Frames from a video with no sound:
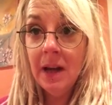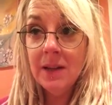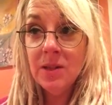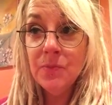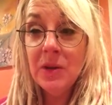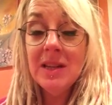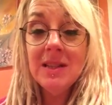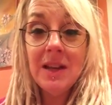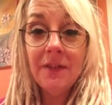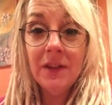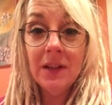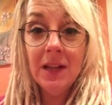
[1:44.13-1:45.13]
And spring is
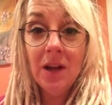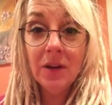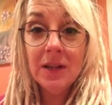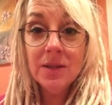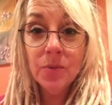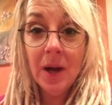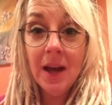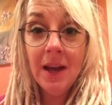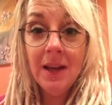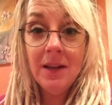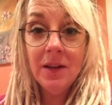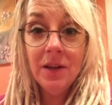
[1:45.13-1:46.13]
definitely on its
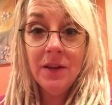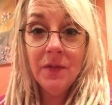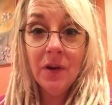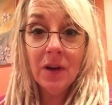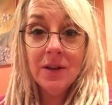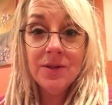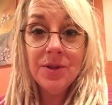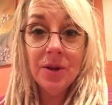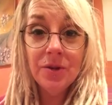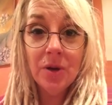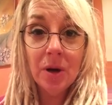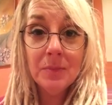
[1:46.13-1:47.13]
way. You've got your
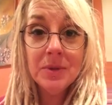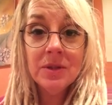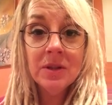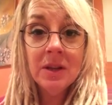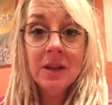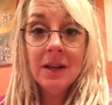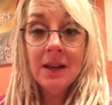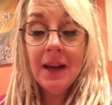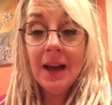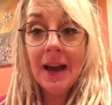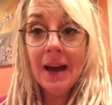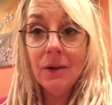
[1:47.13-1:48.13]
snowdrops
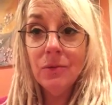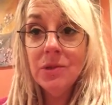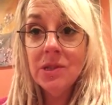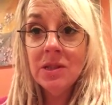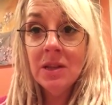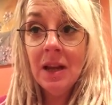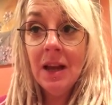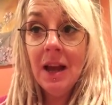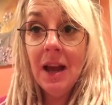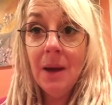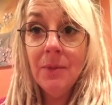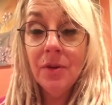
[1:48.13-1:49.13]
out,
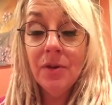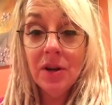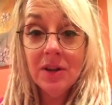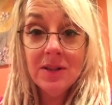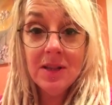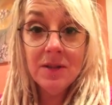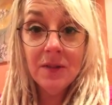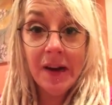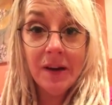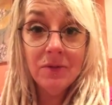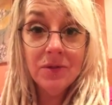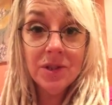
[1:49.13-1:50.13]
and the crocuses
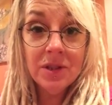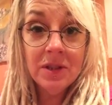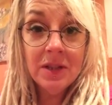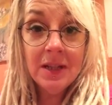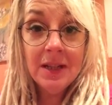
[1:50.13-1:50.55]
are out.